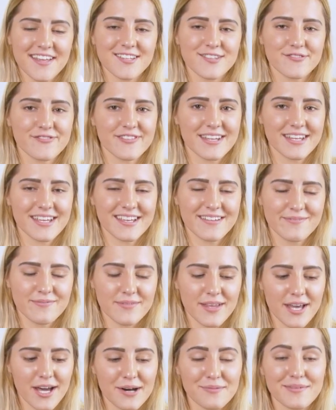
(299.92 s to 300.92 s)
That's funny.
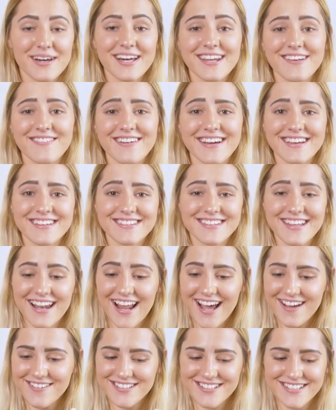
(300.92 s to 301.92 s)
Anyways, and
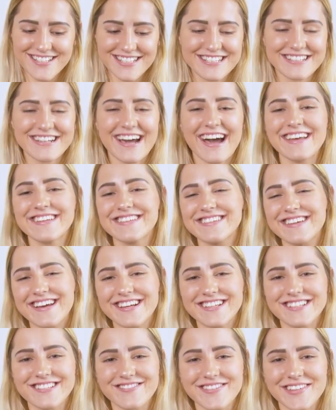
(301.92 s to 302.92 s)
I will see you guys
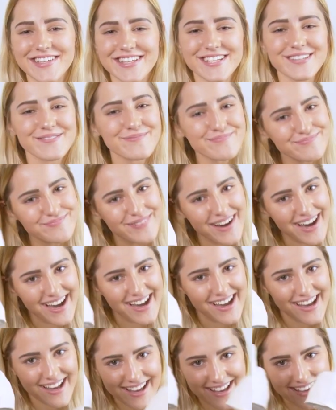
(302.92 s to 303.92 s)
next week.
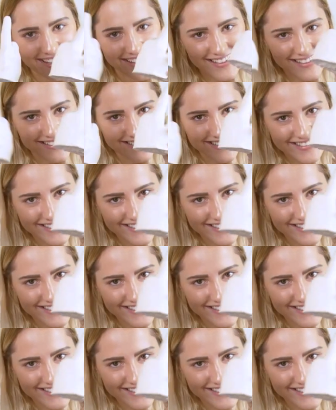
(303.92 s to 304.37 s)
Bye.